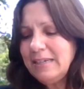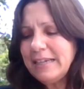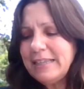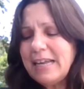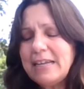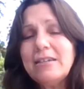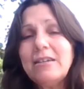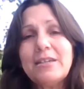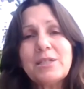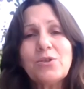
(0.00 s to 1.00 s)
and let that
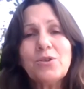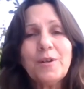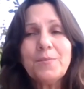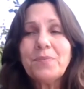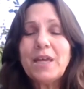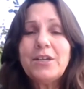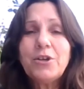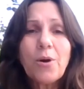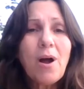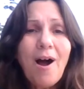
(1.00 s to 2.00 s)
nestle in
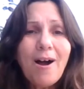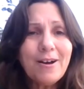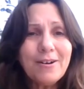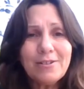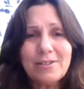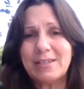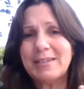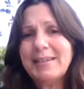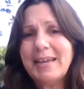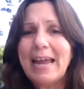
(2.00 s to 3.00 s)
your heart,
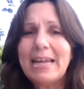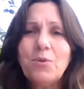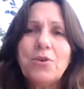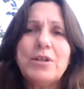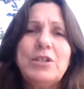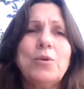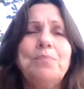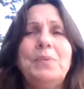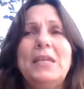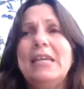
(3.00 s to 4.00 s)
anywhere in
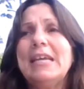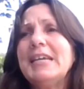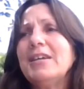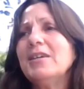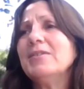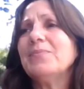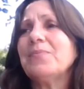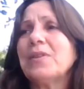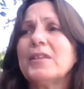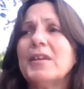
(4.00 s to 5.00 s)
your being
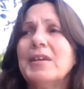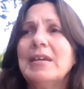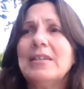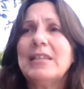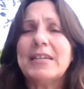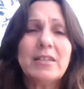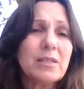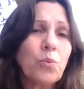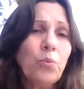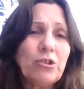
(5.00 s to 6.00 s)
that
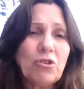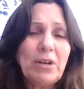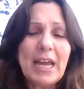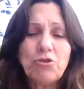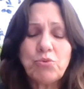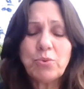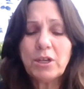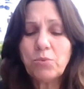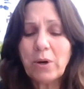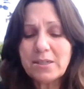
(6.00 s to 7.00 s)
this wish
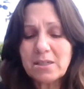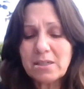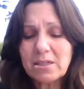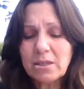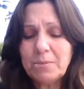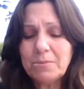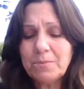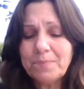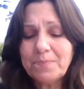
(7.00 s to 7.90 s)
naturally rests.